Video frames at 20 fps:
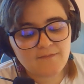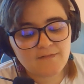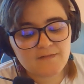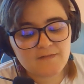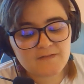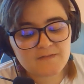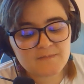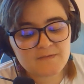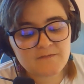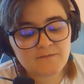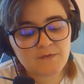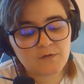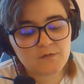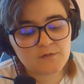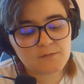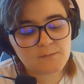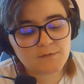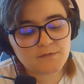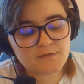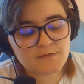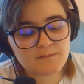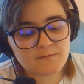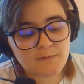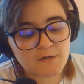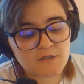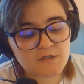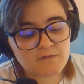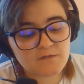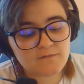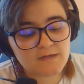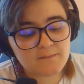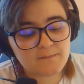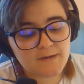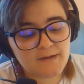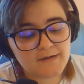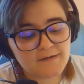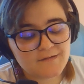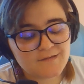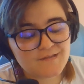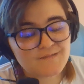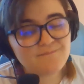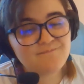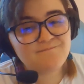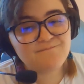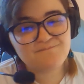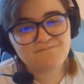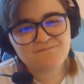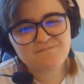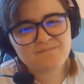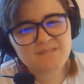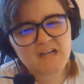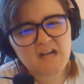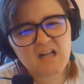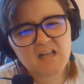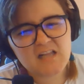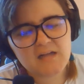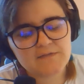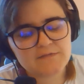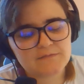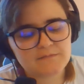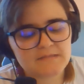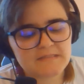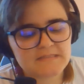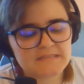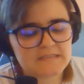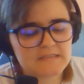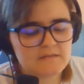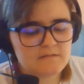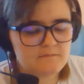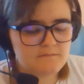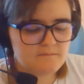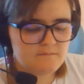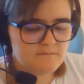leaves me vulnerable to Martian vampires, I'll have to risk it.